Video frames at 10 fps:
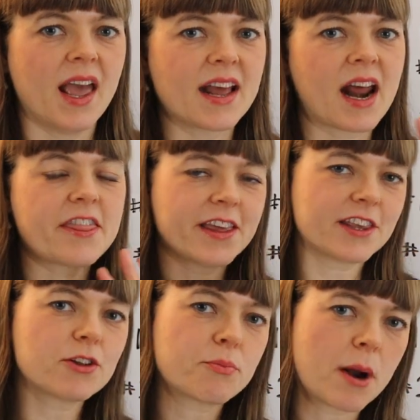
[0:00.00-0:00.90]
And I
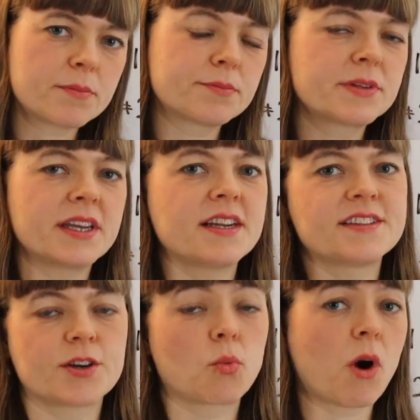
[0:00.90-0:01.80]
think you'll probably
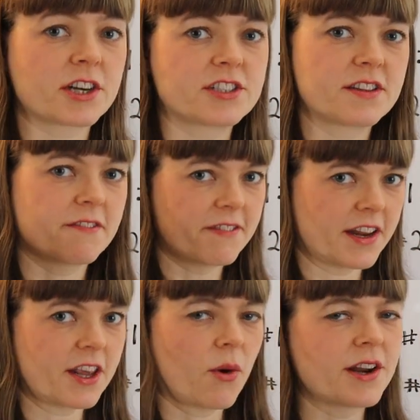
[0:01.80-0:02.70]
need to watch the
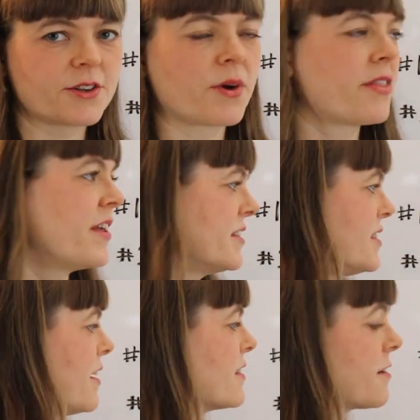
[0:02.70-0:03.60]
video I do on this
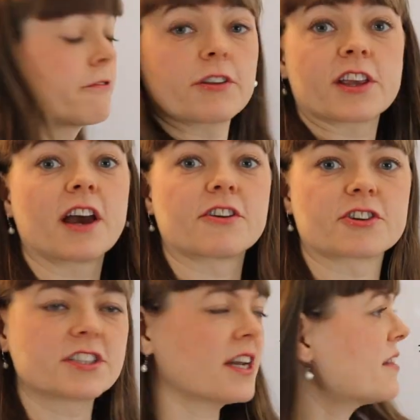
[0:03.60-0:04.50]
to, to fully
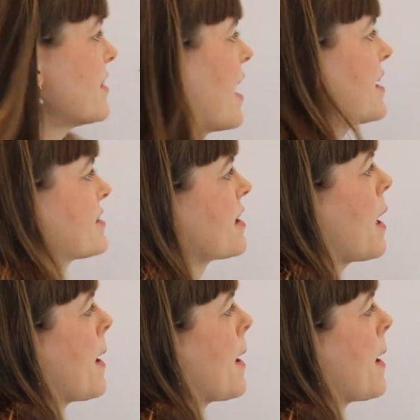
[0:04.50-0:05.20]
understand that,